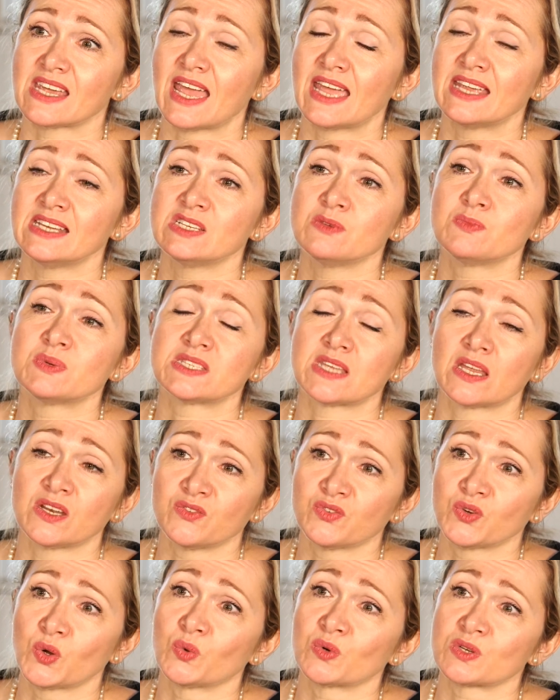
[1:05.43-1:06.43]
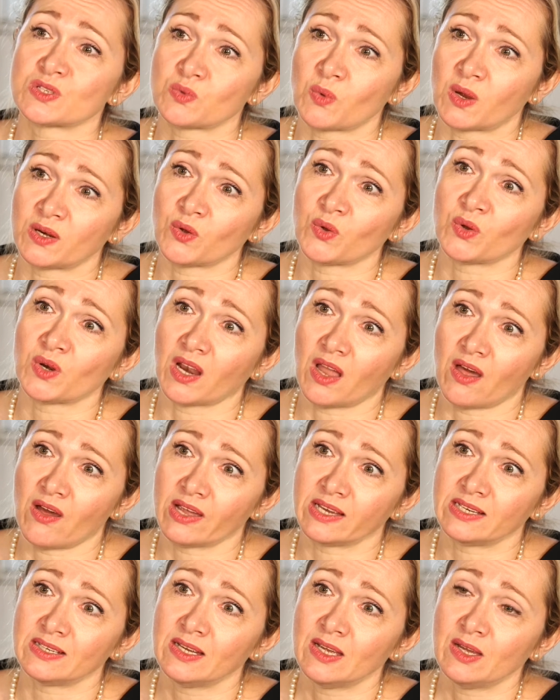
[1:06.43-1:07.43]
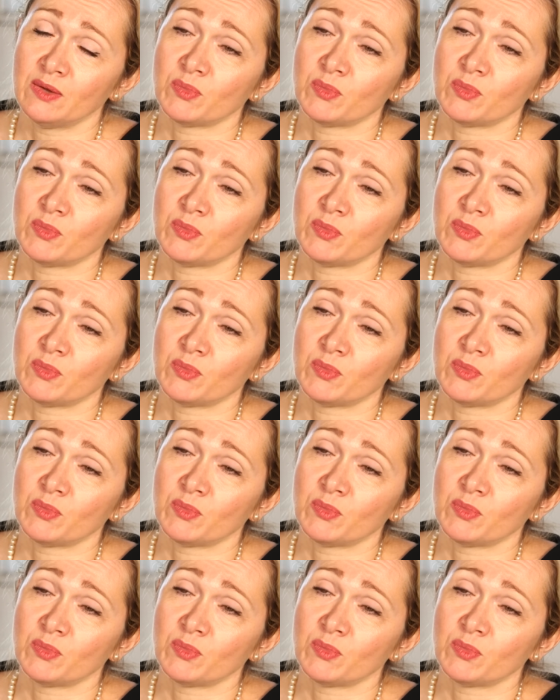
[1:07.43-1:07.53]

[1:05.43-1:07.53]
80% of callers went online